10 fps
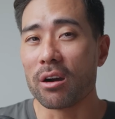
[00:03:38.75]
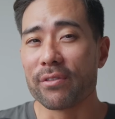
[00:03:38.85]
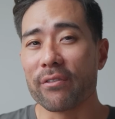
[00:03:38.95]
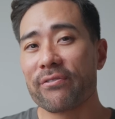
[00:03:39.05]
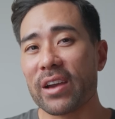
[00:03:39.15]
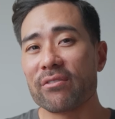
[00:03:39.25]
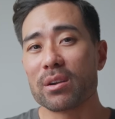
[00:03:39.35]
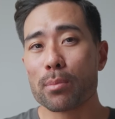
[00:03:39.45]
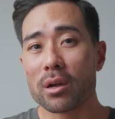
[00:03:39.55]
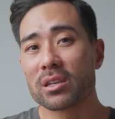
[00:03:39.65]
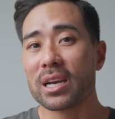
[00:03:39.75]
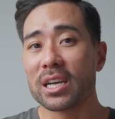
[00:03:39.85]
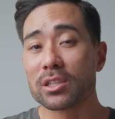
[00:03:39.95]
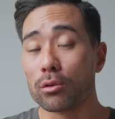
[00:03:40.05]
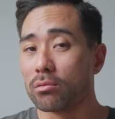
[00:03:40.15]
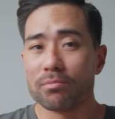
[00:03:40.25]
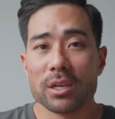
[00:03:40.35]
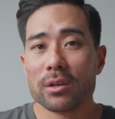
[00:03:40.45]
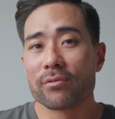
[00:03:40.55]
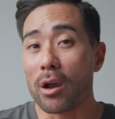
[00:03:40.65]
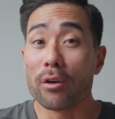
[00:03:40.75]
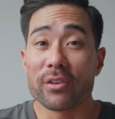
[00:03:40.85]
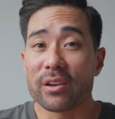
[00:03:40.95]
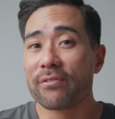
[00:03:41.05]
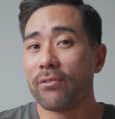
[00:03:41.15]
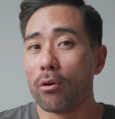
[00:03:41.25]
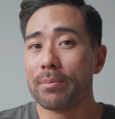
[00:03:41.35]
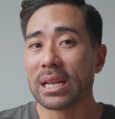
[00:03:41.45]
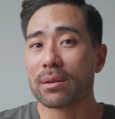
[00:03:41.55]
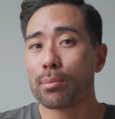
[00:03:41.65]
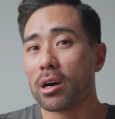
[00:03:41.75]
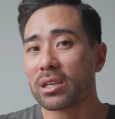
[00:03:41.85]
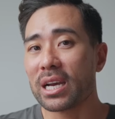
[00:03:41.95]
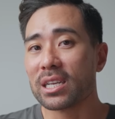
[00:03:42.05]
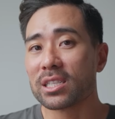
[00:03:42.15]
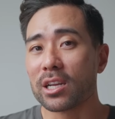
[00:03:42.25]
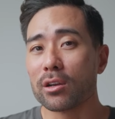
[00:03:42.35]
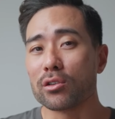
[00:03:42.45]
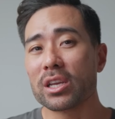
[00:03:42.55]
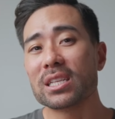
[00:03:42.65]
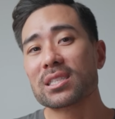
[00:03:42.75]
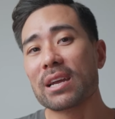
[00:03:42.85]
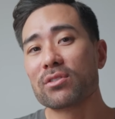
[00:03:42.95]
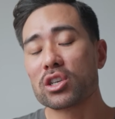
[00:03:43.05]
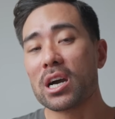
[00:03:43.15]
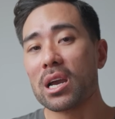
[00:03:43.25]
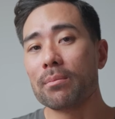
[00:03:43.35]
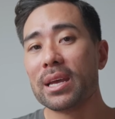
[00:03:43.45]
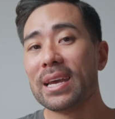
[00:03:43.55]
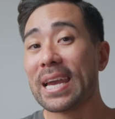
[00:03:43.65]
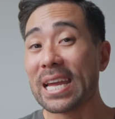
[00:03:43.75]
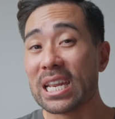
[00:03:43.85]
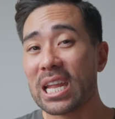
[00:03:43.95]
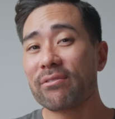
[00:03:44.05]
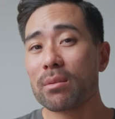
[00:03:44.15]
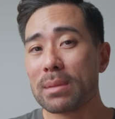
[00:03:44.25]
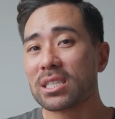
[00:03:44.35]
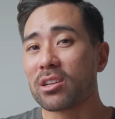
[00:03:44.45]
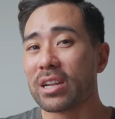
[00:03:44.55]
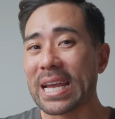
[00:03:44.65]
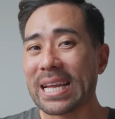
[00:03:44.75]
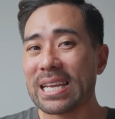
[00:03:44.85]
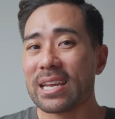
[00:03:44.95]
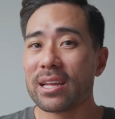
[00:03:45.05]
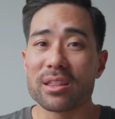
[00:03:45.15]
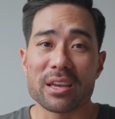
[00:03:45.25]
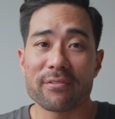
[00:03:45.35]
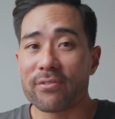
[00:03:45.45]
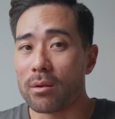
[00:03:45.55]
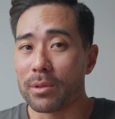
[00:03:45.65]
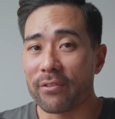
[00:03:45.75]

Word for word: of your favorite podcasts, or for over four million podcasts, so you can save time and never miss on anything from